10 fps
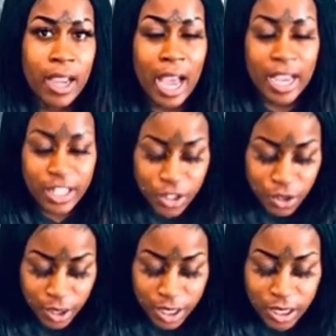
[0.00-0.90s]
I just
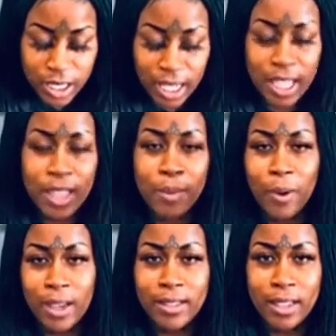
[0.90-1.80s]
trust in the
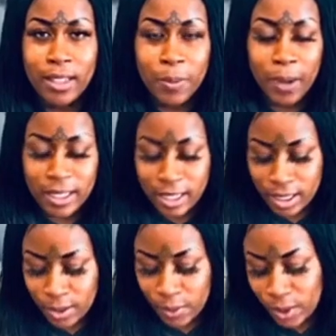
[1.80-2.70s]
process, Pisces,
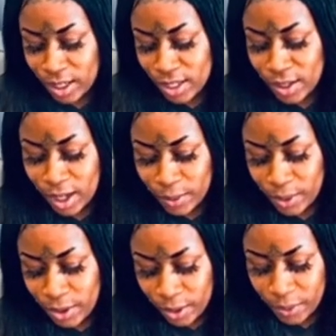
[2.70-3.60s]
and we'll get started
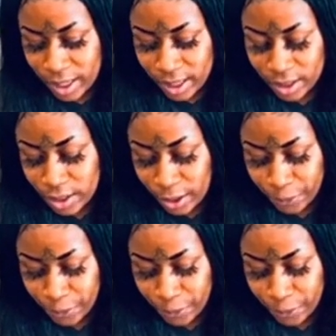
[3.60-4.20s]
with your reading. So,